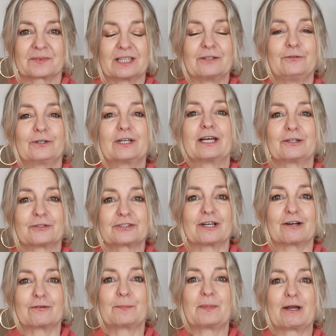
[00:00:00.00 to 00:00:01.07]
If you get
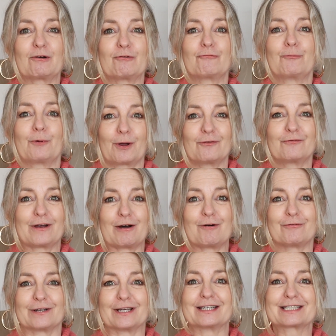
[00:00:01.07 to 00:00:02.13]
yourself a pair of
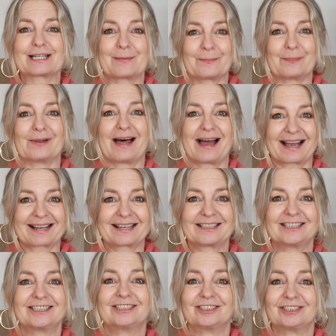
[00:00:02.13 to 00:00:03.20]
velvet black